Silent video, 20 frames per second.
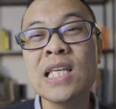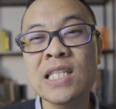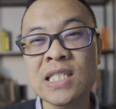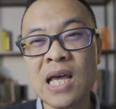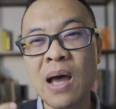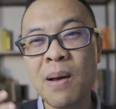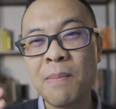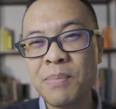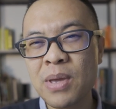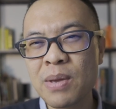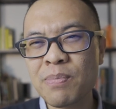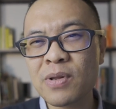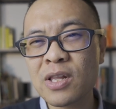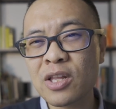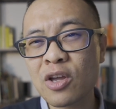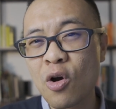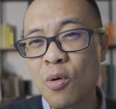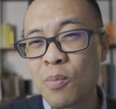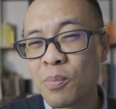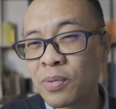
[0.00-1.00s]
Some people
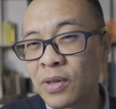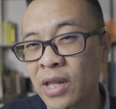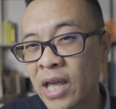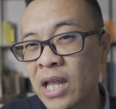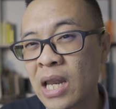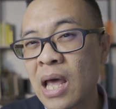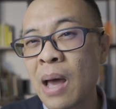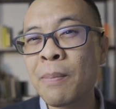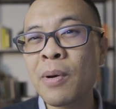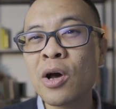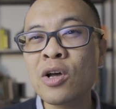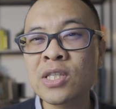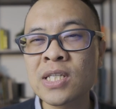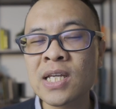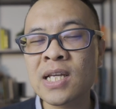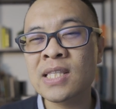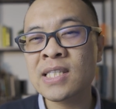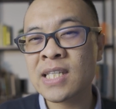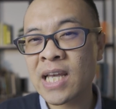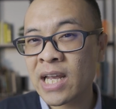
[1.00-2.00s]
complain about
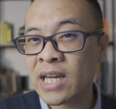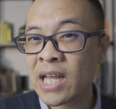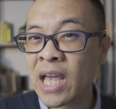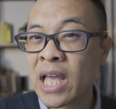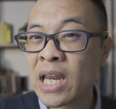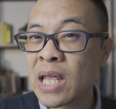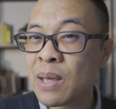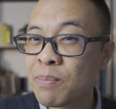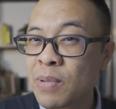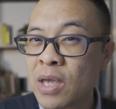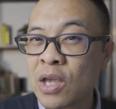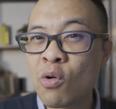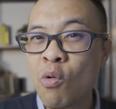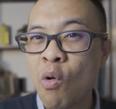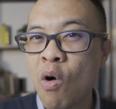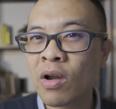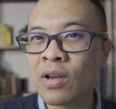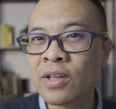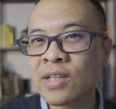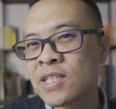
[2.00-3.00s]
the 1080p
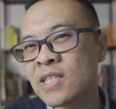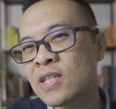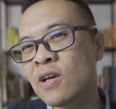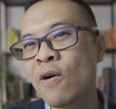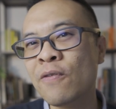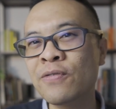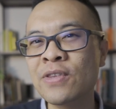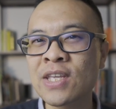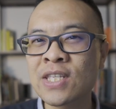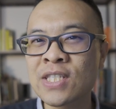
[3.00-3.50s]
quality of the